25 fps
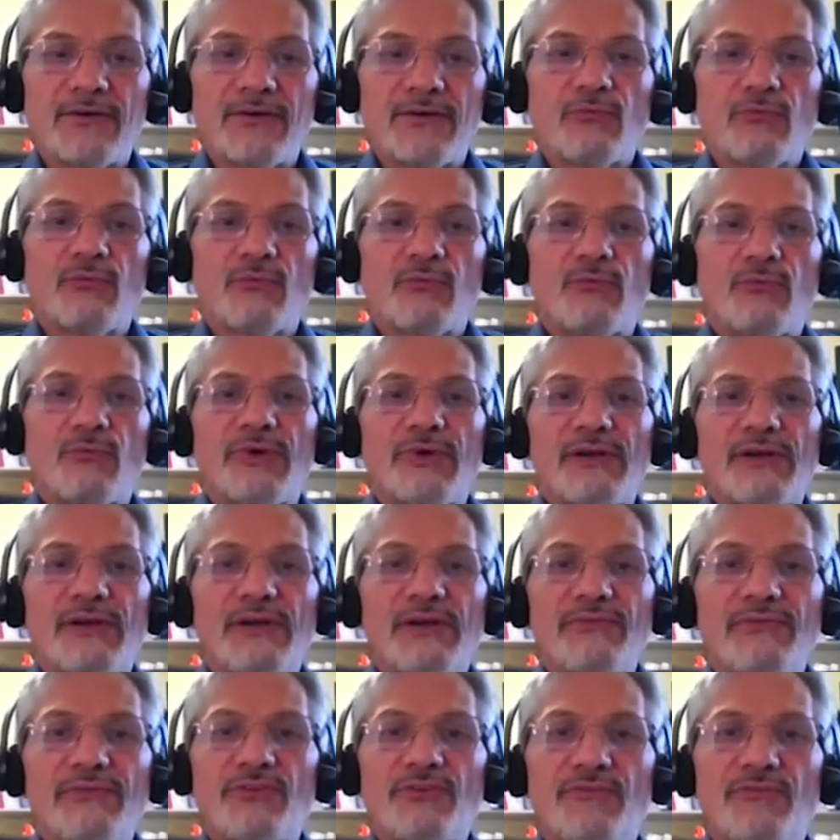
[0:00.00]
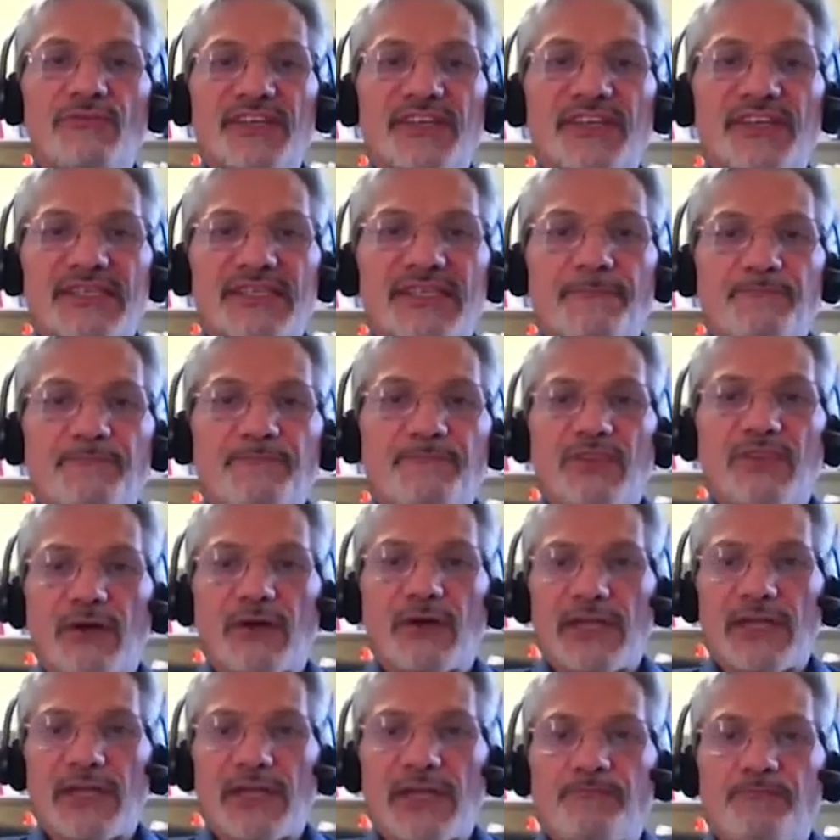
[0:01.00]
we'll review this.
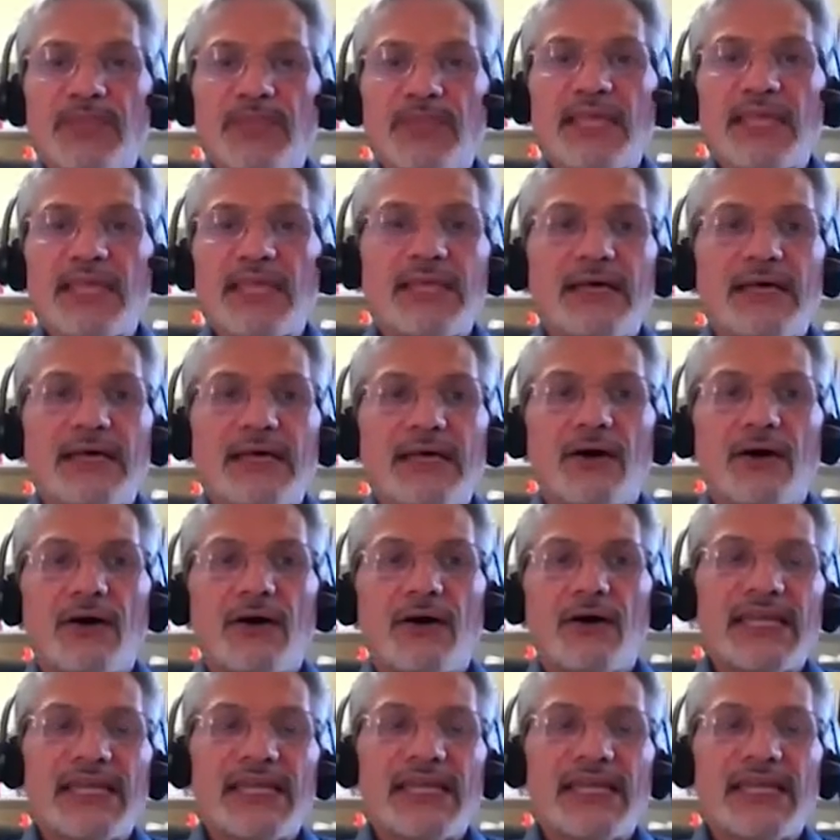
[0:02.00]
Okay,